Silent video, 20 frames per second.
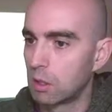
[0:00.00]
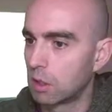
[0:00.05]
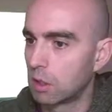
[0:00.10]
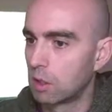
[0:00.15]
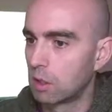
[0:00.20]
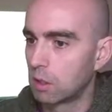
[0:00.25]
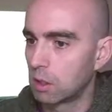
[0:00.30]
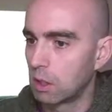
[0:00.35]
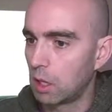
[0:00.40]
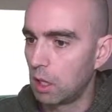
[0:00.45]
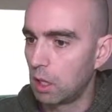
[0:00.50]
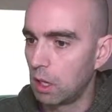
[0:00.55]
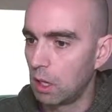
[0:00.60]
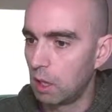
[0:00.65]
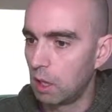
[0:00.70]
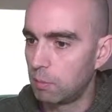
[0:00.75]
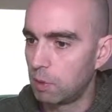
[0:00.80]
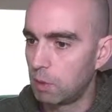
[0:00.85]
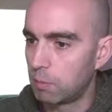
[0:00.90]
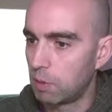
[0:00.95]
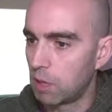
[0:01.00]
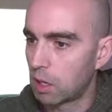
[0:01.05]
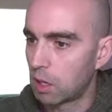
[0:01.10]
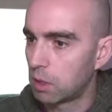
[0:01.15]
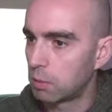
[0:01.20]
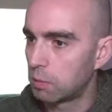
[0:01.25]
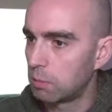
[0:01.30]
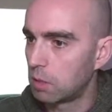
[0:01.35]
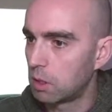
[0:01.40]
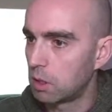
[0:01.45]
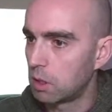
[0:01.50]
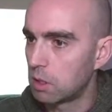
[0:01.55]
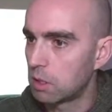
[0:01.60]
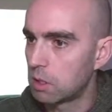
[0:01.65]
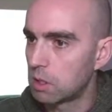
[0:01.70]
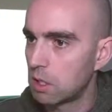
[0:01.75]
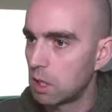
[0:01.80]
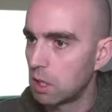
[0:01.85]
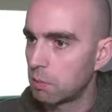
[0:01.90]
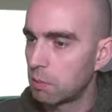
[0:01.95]
Okay, let me mark my
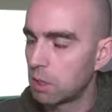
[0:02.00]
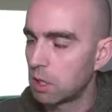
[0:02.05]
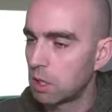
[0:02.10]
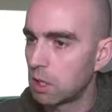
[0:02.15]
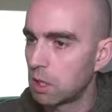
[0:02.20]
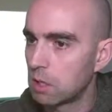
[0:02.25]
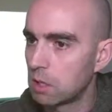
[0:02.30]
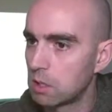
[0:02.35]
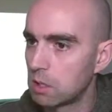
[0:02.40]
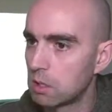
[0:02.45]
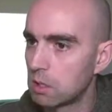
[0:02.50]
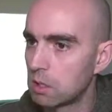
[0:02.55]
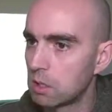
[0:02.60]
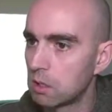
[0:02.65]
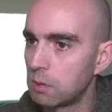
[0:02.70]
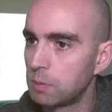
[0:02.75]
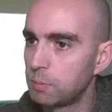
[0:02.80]
step as done,